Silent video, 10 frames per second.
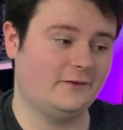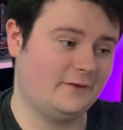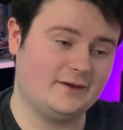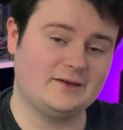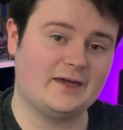that
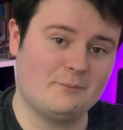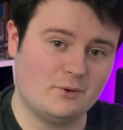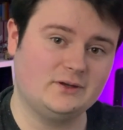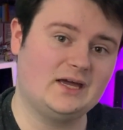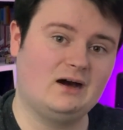they can get
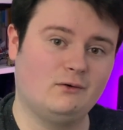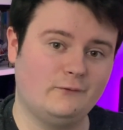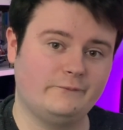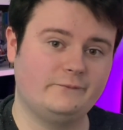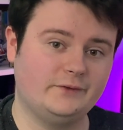money out
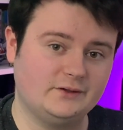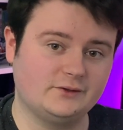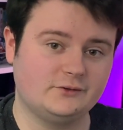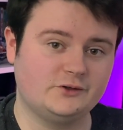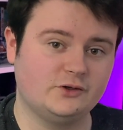of these
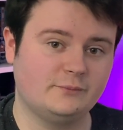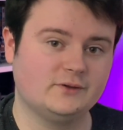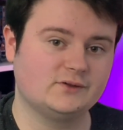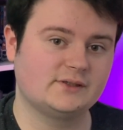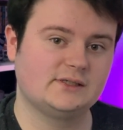
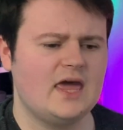YouTubers.